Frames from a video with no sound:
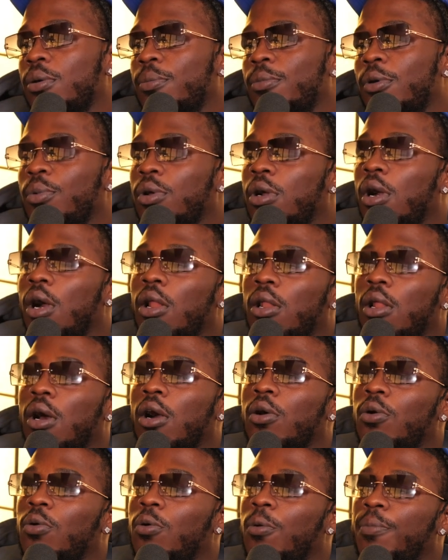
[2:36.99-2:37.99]
But we got a lot
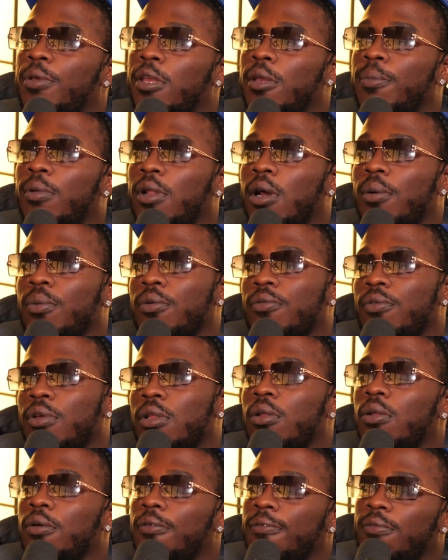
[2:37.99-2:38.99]
of cool people that we
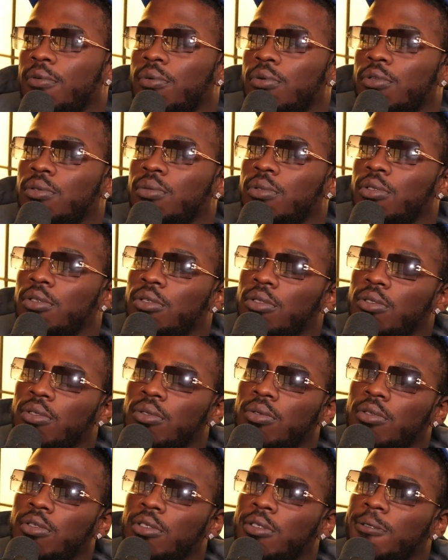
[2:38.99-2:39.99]
really look forward to
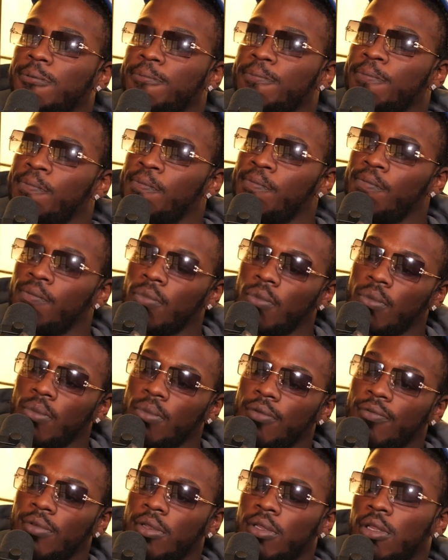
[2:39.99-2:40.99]
introducing
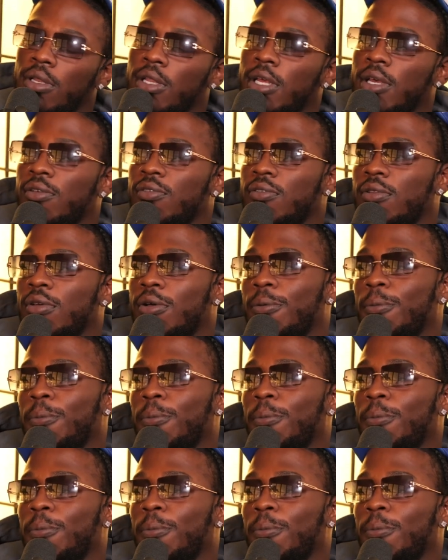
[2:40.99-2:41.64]
within the next